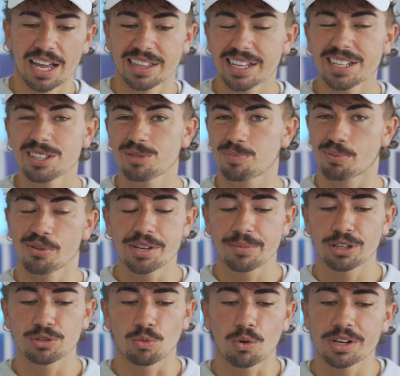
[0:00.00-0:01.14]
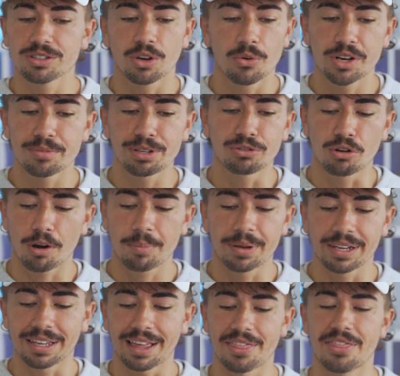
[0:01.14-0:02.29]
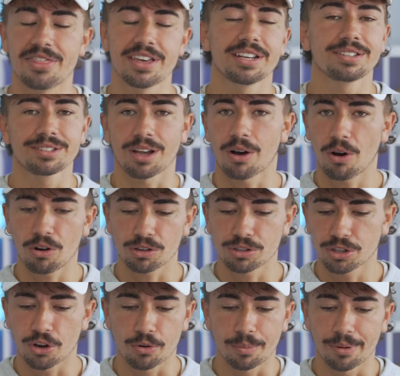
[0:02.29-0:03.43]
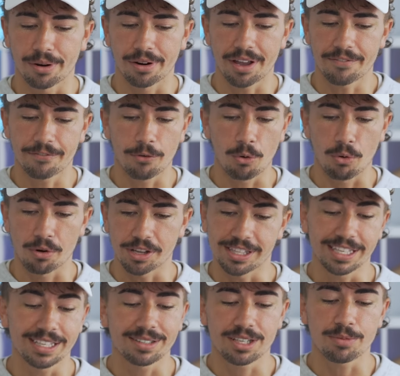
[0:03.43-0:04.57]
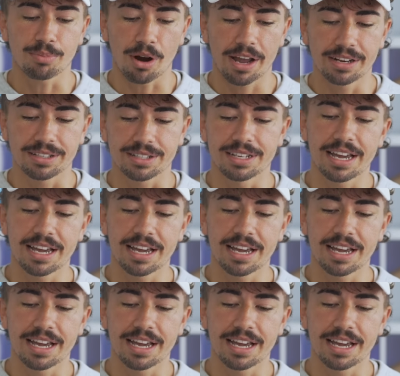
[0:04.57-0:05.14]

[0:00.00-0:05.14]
And that is pretty much what is going to be dropping this October for Yeezy brand.